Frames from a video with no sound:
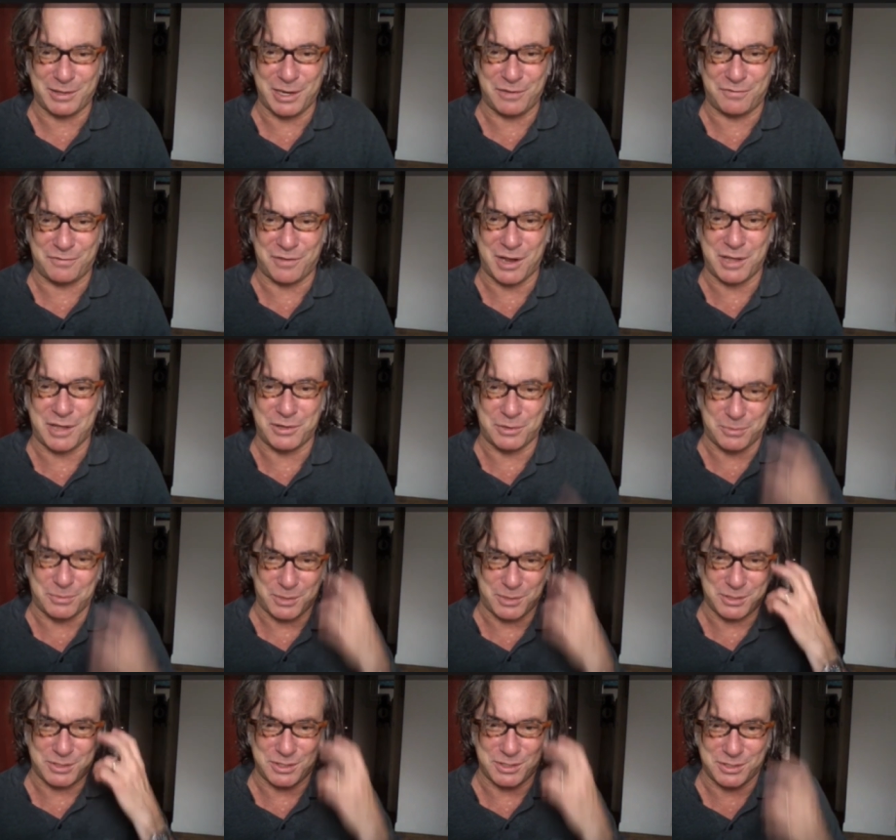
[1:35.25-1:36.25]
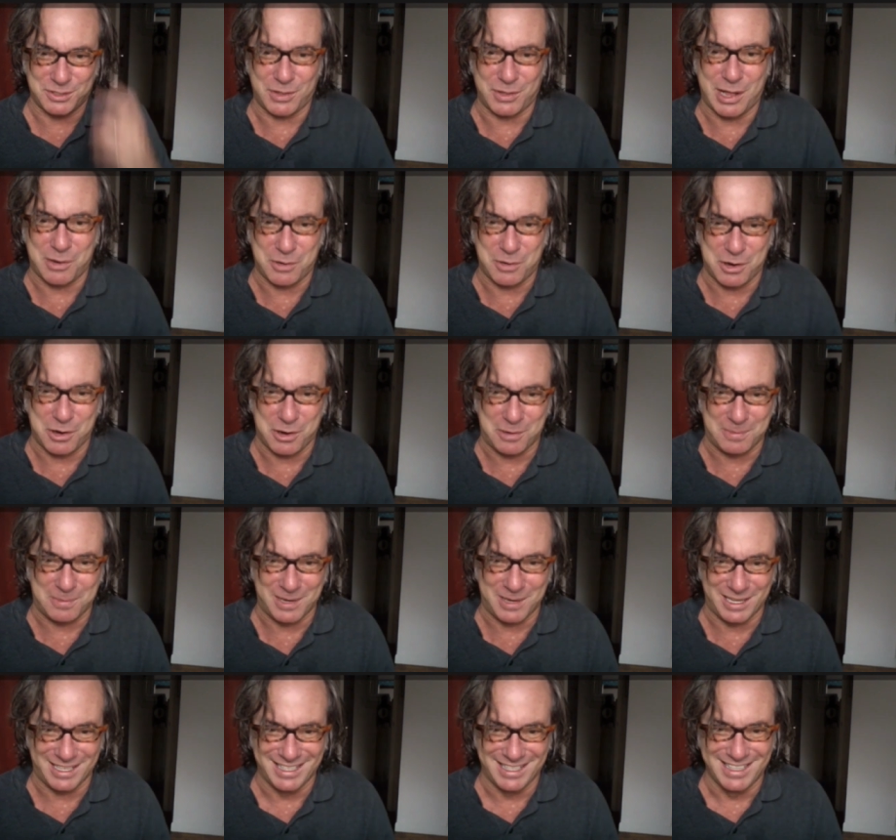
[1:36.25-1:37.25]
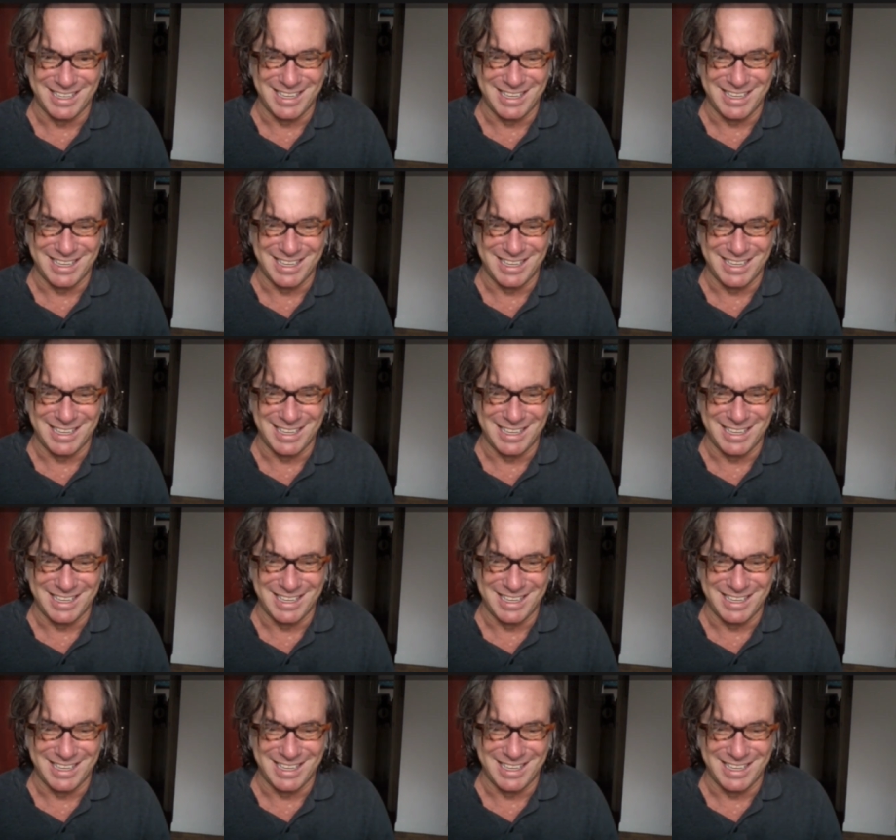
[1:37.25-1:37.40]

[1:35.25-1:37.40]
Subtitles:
late father was his glaucoma.